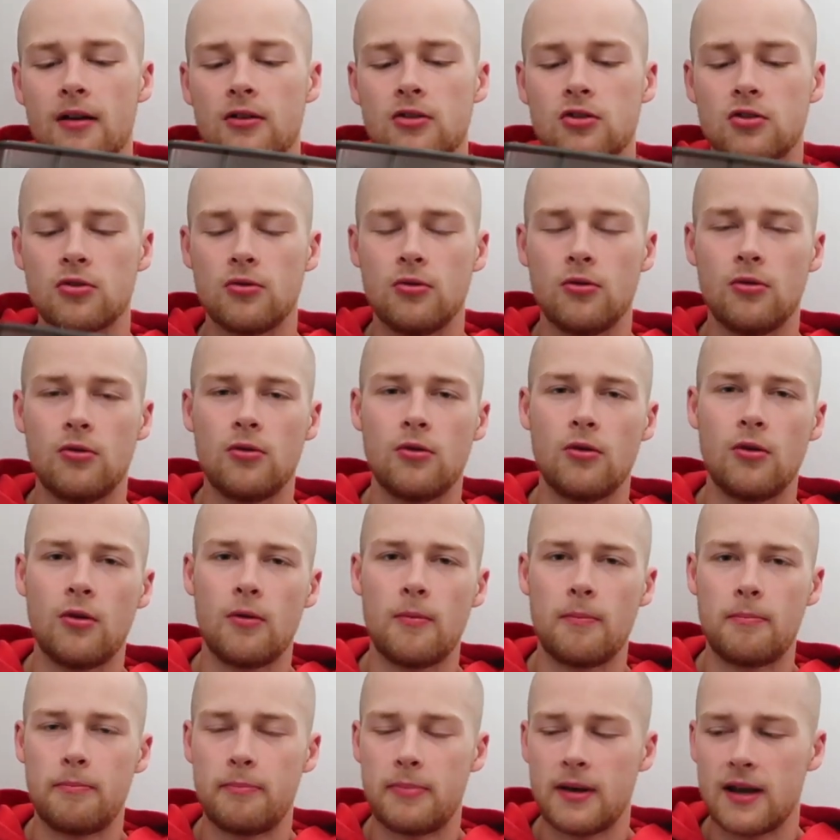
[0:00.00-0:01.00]

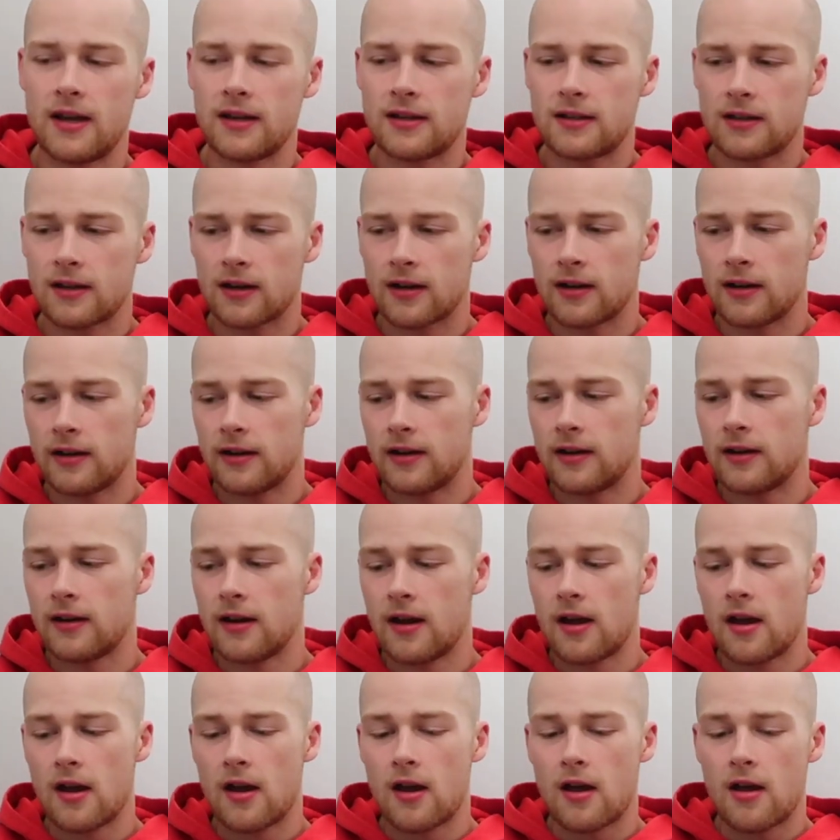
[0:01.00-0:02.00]
So basically,
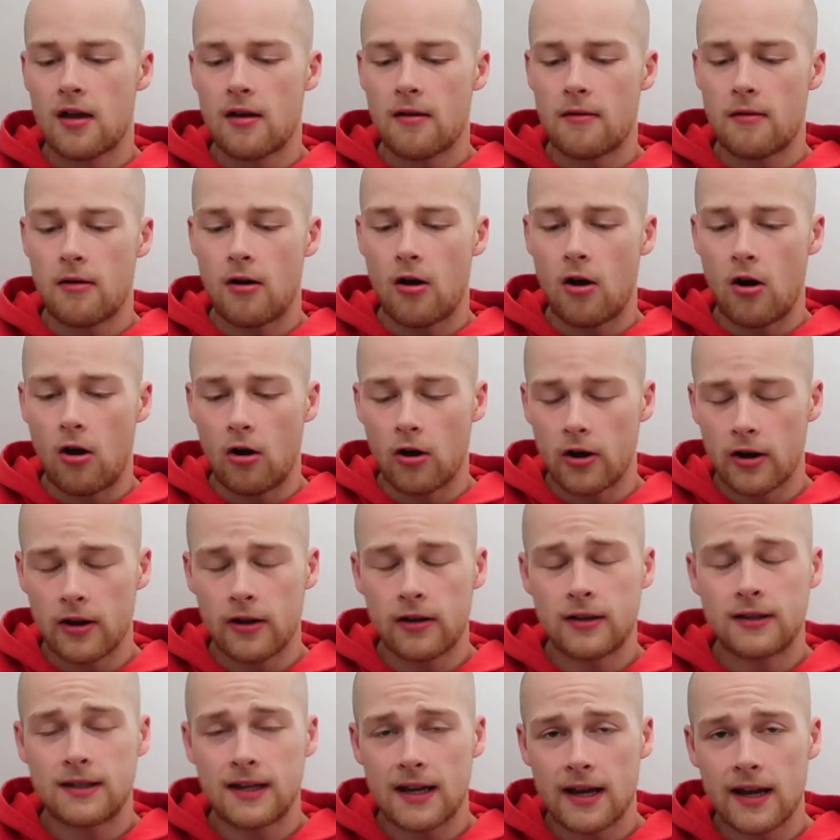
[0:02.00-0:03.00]
on
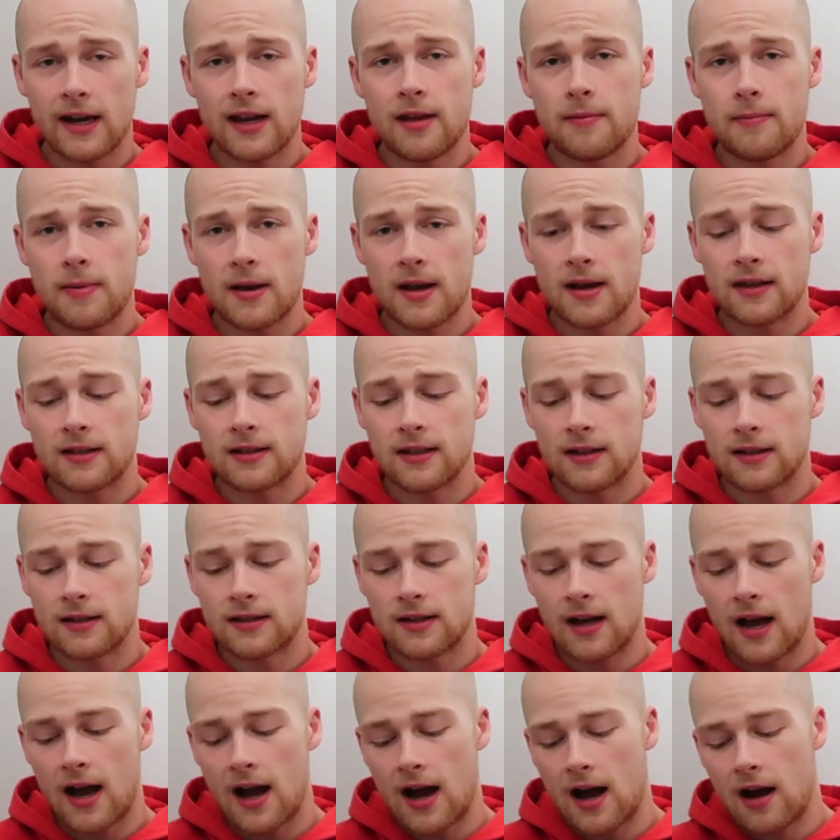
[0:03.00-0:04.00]
a daily
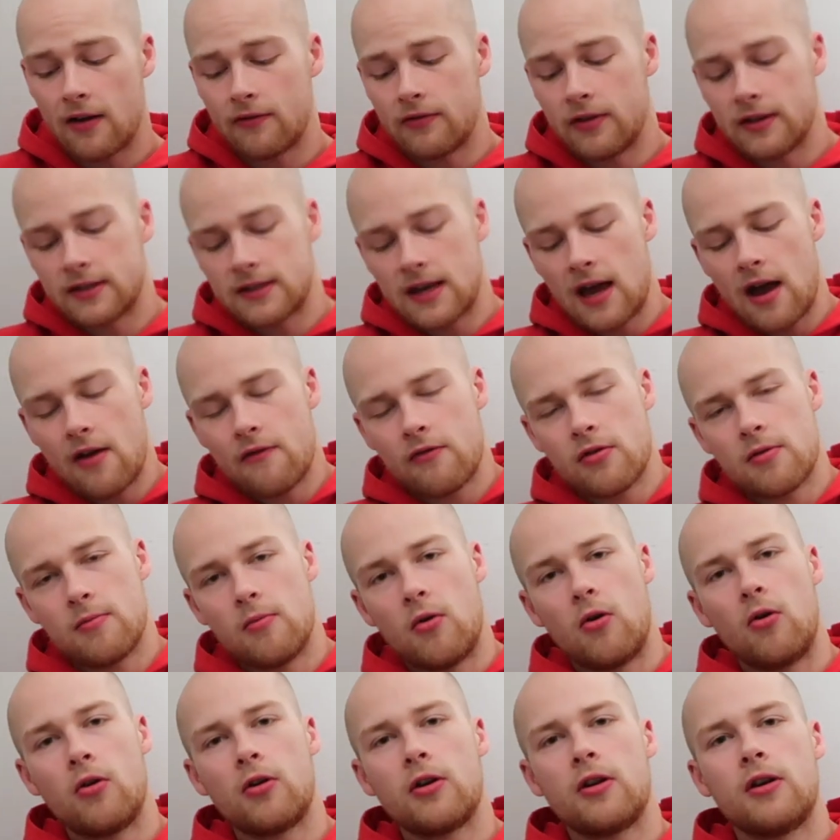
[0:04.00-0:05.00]
basis, I have this every
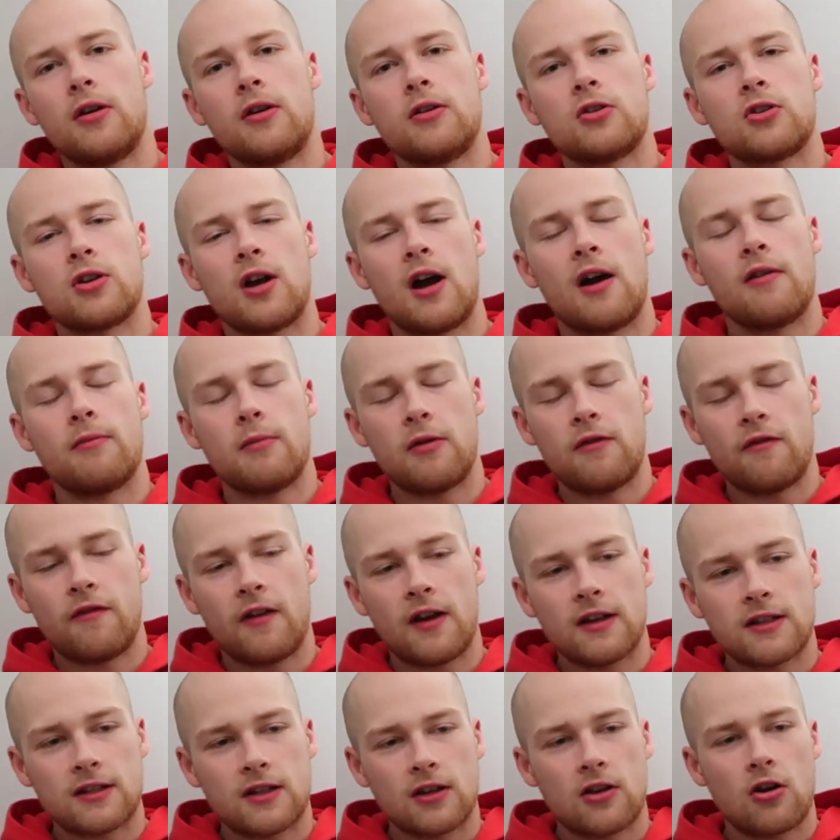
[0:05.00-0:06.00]
morning. So I have my
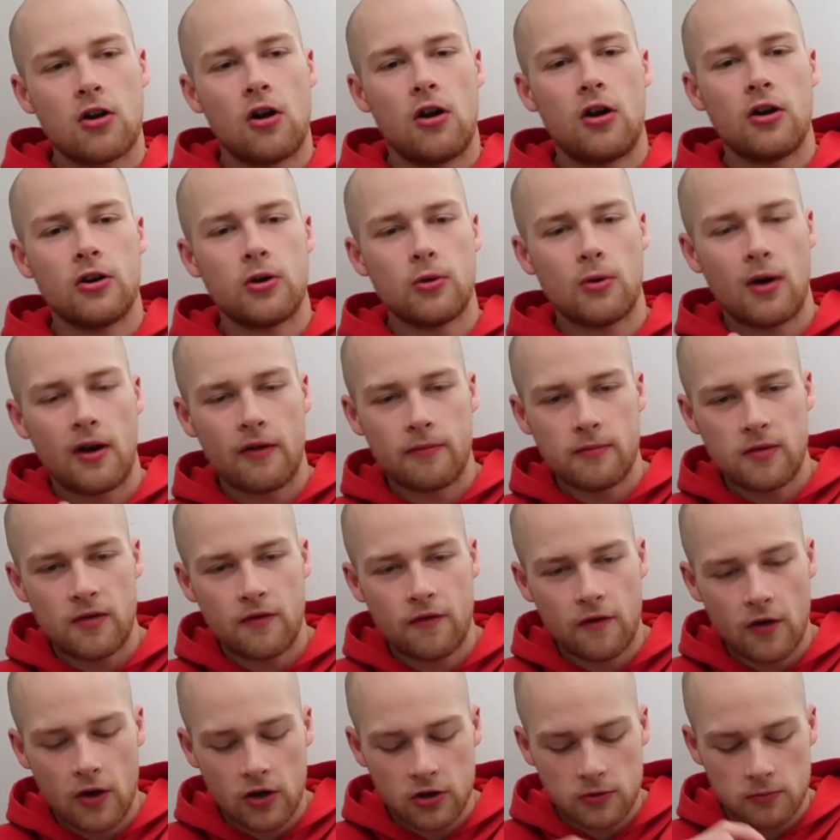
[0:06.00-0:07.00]
fasted cardio, I have my
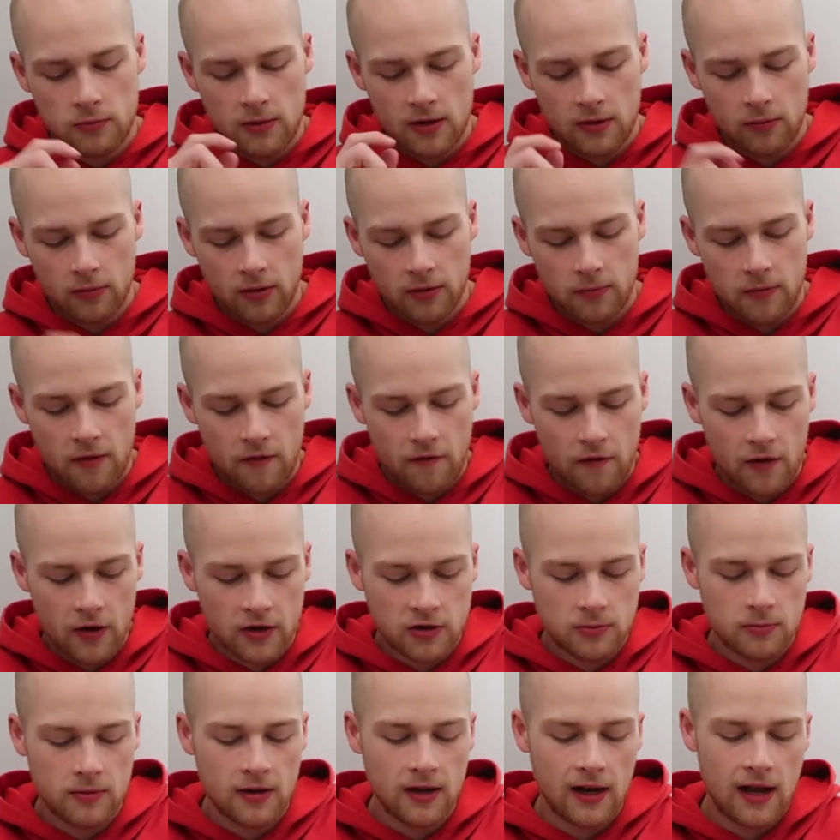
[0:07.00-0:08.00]
first meal. With my
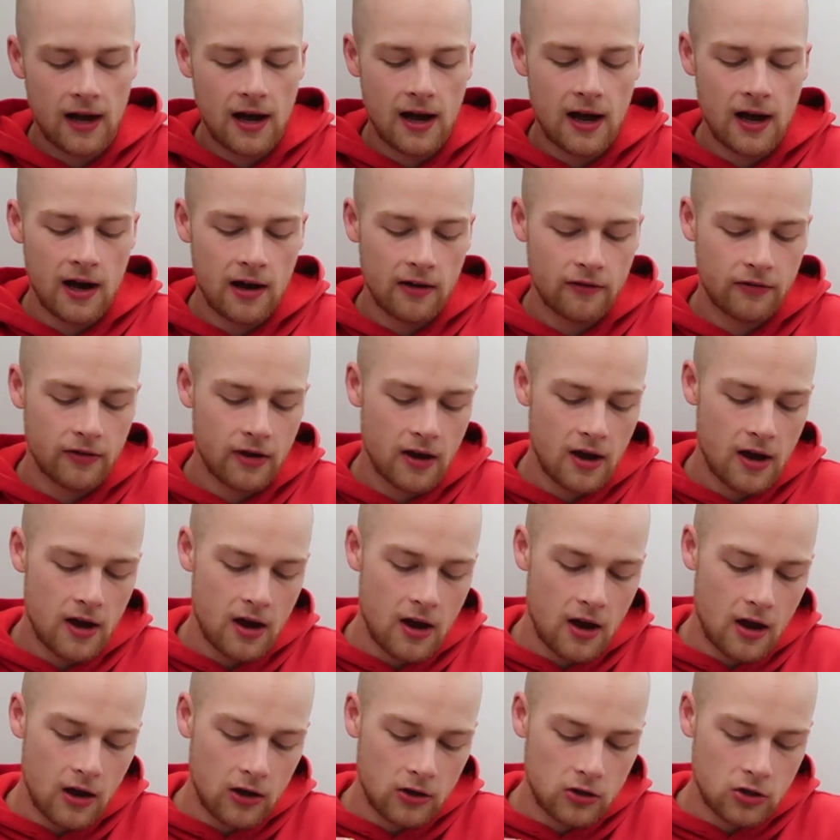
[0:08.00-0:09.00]
first meal I have
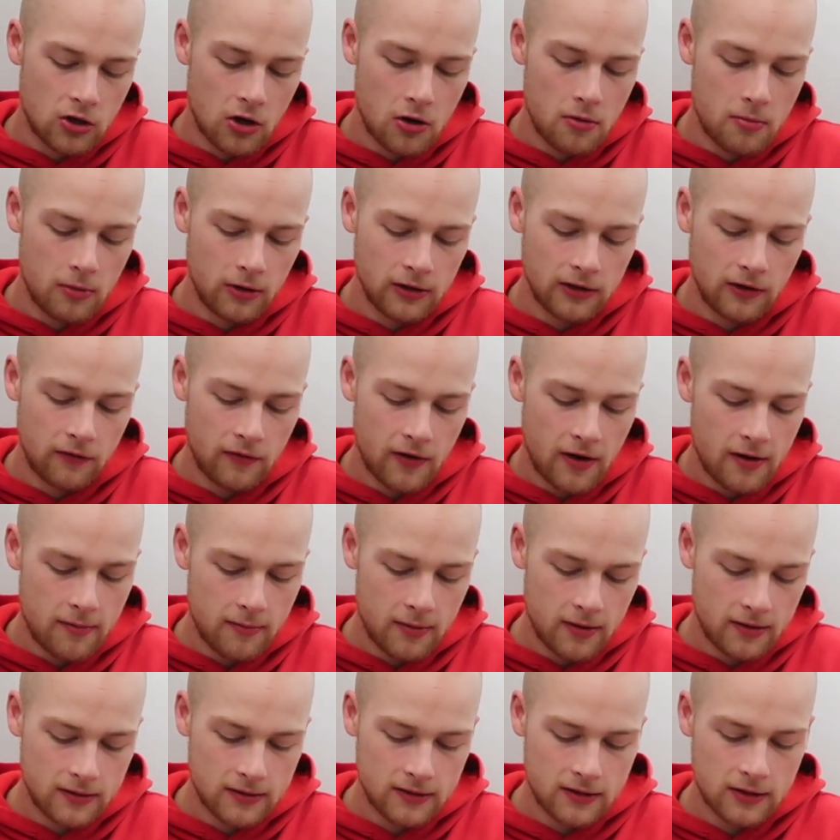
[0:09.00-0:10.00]
2
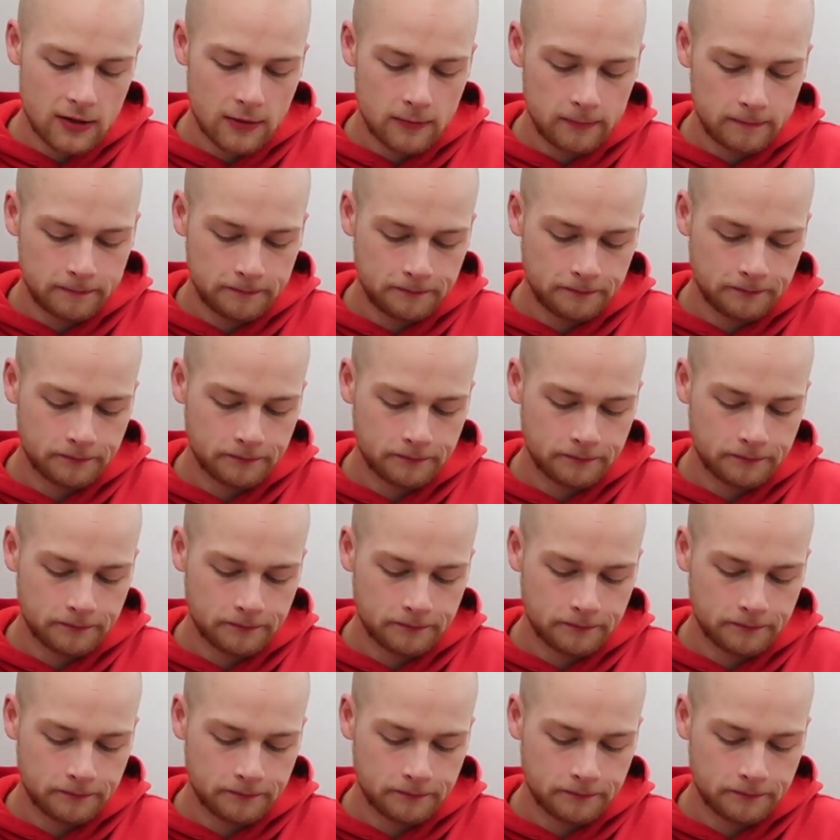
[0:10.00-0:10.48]
multivitamins.